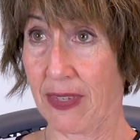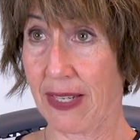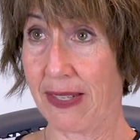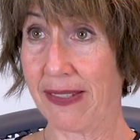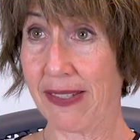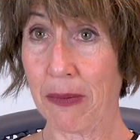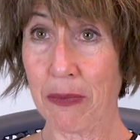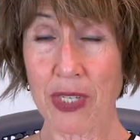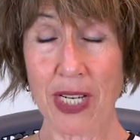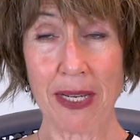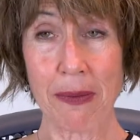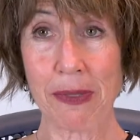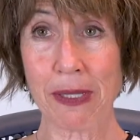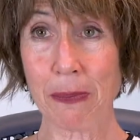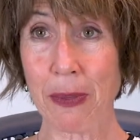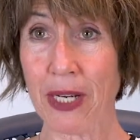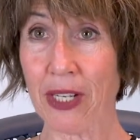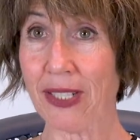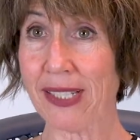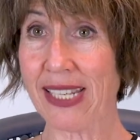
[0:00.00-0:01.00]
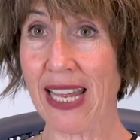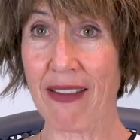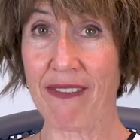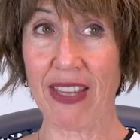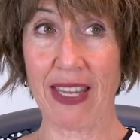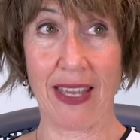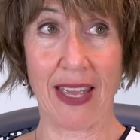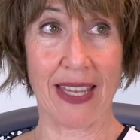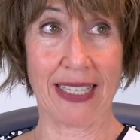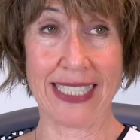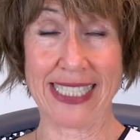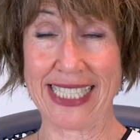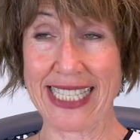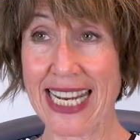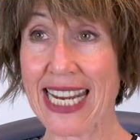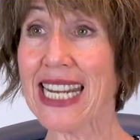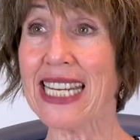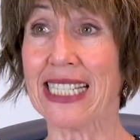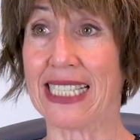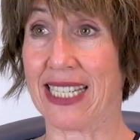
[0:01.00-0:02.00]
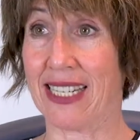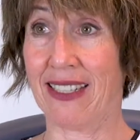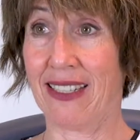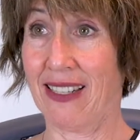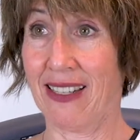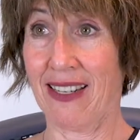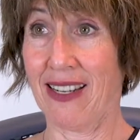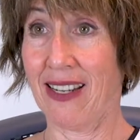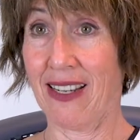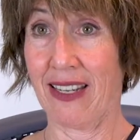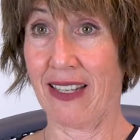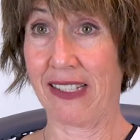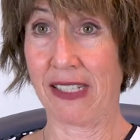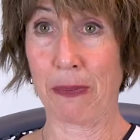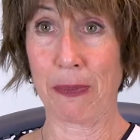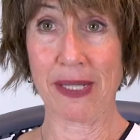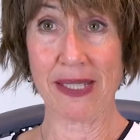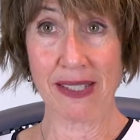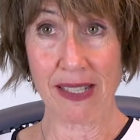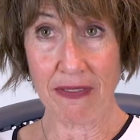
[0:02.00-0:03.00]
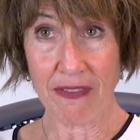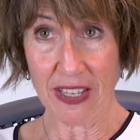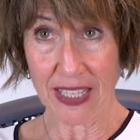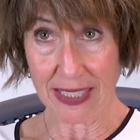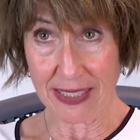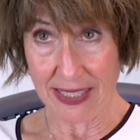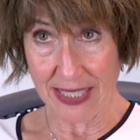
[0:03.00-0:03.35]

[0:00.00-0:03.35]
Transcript: Sometimes parents have a date, a specific